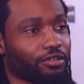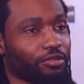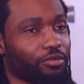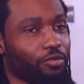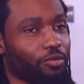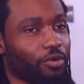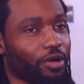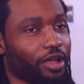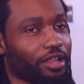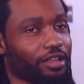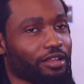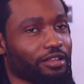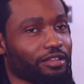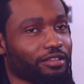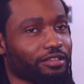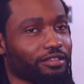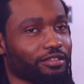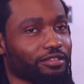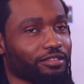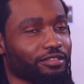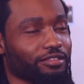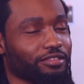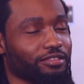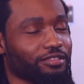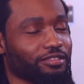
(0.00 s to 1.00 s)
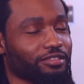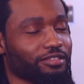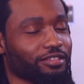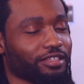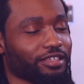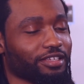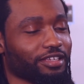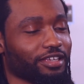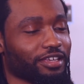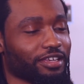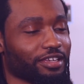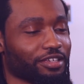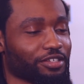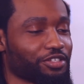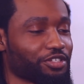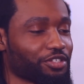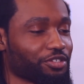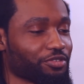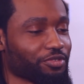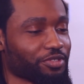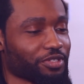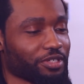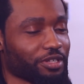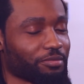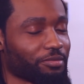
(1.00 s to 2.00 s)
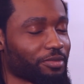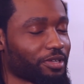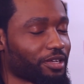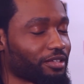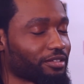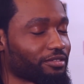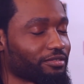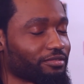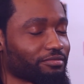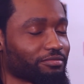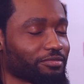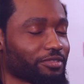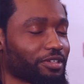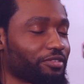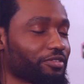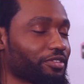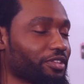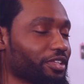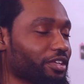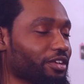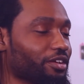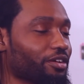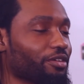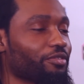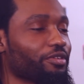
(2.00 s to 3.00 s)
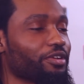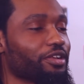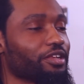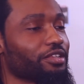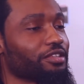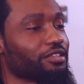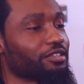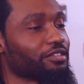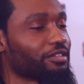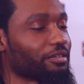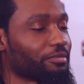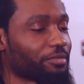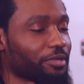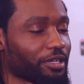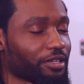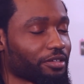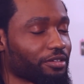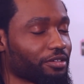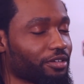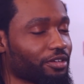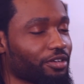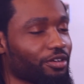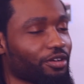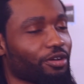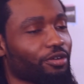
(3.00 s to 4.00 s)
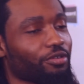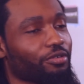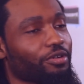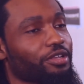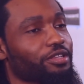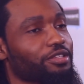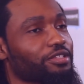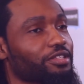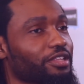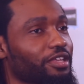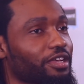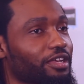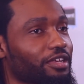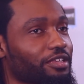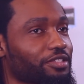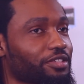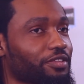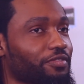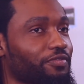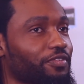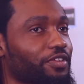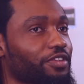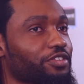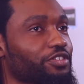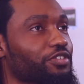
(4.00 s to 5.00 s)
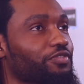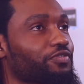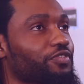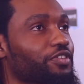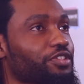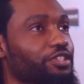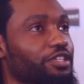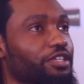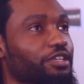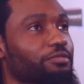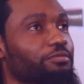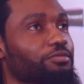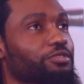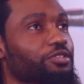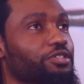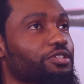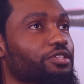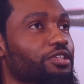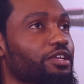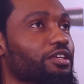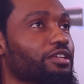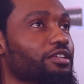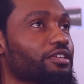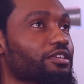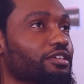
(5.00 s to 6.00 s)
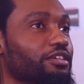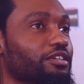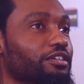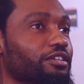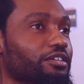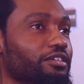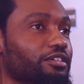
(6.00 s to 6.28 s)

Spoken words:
when the issues, and I'm not really going in, I'm not going to go into that because it just feels like I'm just like,